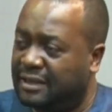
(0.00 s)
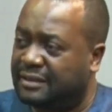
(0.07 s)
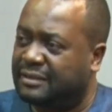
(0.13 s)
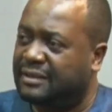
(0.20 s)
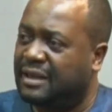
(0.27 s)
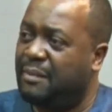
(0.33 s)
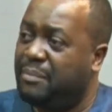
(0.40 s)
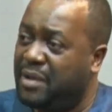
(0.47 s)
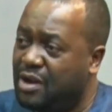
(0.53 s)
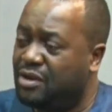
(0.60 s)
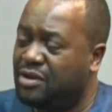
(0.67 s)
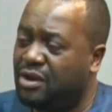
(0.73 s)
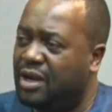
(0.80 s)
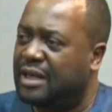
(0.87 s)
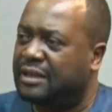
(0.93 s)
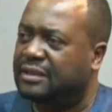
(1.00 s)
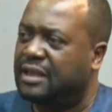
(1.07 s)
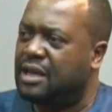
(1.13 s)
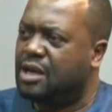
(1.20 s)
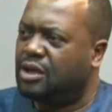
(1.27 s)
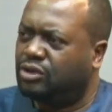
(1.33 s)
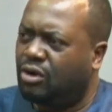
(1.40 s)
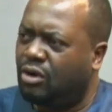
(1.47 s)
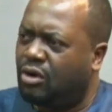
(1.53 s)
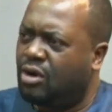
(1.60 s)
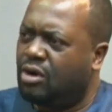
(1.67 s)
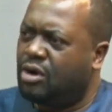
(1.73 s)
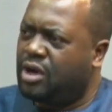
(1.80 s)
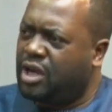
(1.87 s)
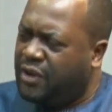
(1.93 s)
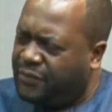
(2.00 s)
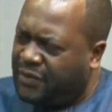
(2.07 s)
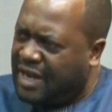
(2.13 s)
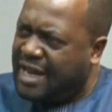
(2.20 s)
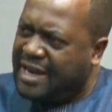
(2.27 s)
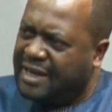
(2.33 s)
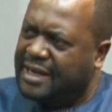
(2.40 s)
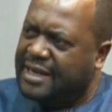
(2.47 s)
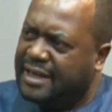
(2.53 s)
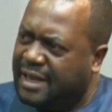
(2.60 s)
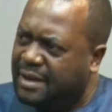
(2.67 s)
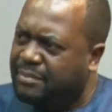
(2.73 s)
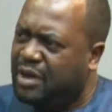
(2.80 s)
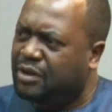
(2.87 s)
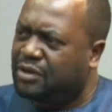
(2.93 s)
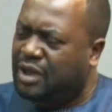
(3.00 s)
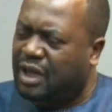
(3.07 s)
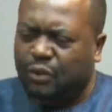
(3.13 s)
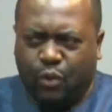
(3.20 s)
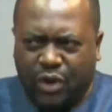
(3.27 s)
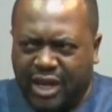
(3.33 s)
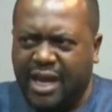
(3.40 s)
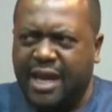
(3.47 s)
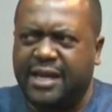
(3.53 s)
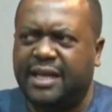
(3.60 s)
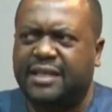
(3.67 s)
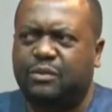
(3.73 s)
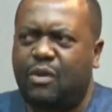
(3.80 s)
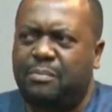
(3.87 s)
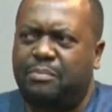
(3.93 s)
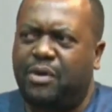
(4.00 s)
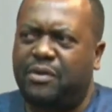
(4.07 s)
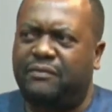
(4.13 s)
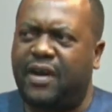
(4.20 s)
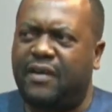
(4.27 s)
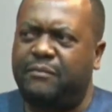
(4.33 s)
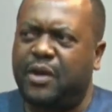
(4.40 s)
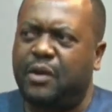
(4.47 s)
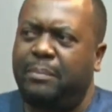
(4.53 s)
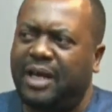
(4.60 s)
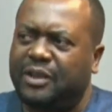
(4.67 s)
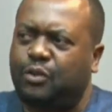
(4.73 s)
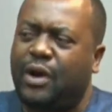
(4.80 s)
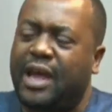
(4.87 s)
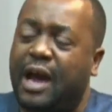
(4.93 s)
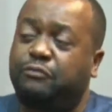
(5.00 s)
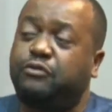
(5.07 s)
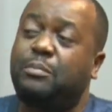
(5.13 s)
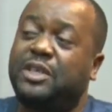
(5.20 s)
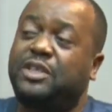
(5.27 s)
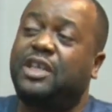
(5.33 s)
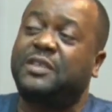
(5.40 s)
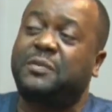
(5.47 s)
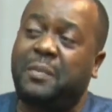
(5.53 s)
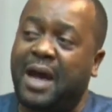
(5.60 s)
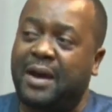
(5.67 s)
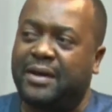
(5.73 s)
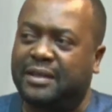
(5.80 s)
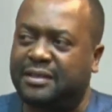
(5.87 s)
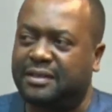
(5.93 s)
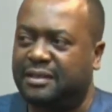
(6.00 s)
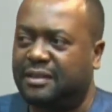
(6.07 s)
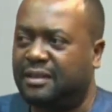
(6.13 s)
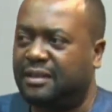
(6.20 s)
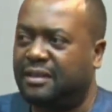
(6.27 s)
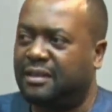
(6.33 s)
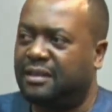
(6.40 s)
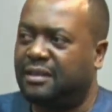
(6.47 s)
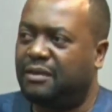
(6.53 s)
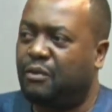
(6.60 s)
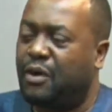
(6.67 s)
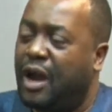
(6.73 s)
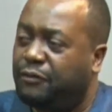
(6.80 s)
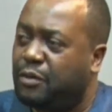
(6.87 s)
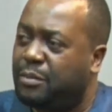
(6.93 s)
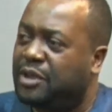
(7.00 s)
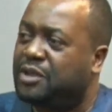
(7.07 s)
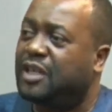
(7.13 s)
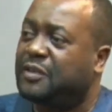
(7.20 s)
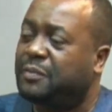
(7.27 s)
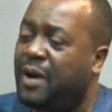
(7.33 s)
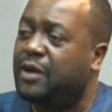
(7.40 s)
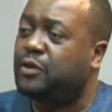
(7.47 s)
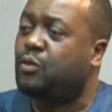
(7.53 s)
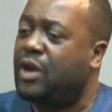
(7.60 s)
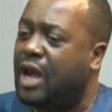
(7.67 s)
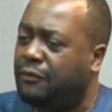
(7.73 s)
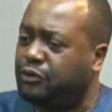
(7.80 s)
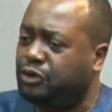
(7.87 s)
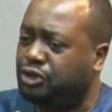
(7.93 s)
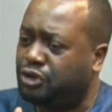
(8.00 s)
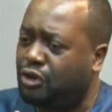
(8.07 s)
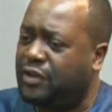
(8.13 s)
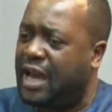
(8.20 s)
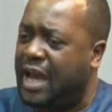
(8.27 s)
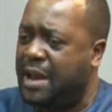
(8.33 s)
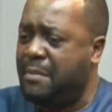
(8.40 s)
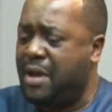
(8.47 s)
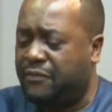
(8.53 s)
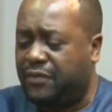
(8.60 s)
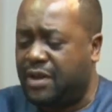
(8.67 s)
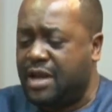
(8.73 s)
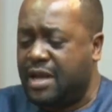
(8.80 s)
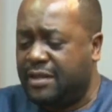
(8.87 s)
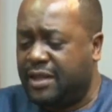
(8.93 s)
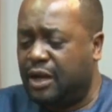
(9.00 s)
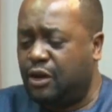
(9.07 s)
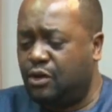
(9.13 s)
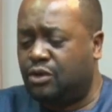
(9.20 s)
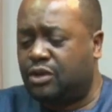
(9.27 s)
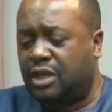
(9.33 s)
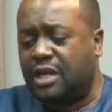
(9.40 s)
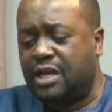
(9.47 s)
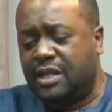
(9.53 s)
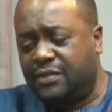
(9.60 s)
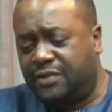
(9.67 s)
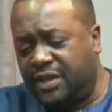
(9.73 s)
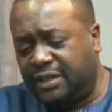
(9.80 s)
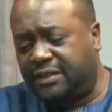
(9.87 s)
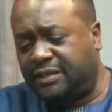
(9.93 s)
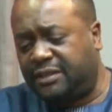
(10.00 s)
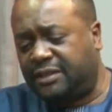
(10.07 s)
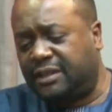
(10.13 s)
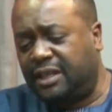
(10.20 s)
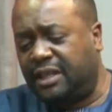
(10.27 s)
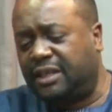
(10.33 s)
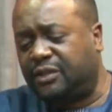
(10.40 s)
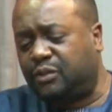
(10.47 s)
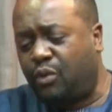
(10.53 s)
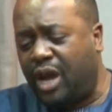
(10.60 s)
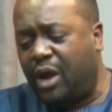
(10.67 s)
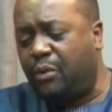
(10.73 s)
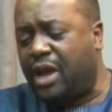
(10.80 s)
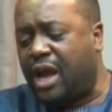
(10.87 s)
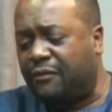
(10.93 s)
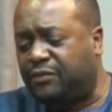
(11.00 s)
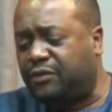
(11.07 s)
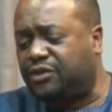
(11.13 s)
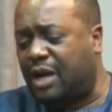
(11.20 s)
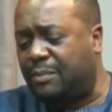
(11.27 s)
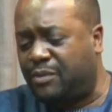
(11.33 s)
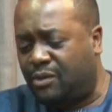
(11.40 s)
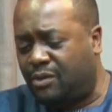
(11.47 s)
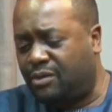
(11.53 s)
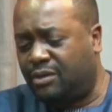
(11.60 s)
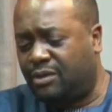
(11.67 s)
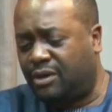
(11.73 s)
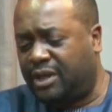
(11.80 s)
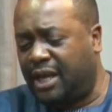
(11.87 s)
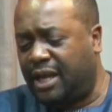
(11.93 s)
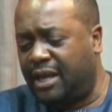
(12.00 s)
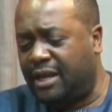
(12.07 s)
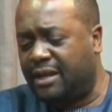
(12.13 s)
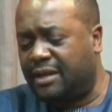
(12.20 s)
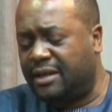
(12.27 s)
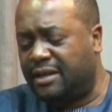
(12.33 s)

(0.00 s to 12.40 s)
Yes, $1 billion. So if Ghana can get $1 billion, we can get 1.5 billion. But we have to be transparent. We have to be transparent. We have to show the IMF that, look, this is where we have trouble, okay?